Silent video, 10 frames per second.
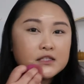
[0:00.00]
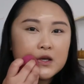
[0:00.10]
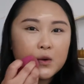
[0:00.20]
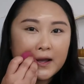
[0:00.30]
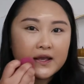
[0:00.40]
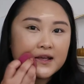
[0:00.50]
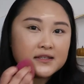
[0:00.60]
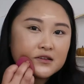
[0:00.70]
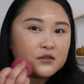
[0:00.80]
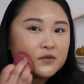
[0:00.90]
So I
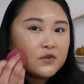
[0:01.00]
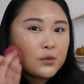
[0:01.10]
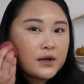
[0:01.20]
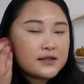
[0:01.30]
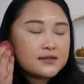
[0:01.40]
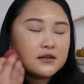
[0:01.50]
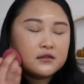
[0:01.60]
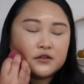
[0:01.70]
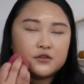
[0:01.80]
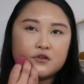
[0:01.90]
guess I'll give you guys a
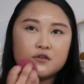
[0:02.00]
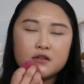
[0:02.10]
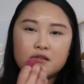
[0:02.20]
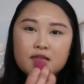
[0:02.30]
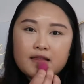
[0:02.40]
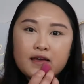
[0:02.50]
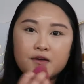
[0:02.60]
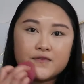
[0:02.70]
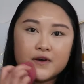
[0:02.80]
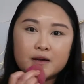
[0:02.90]
little
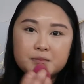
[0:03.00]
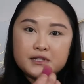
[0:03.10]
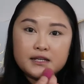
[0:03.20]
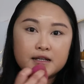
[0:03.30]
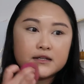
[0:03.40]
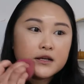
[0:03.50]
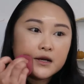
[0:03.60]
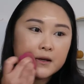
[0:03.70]
life update.